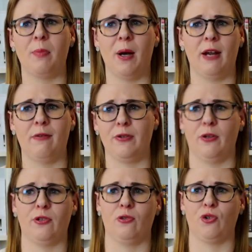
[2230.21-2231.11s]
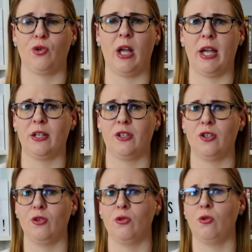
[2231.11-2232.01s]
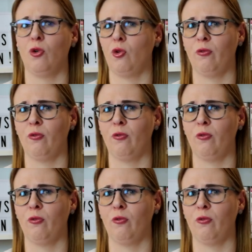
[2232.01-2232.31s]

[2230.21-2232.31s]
but I was also trying to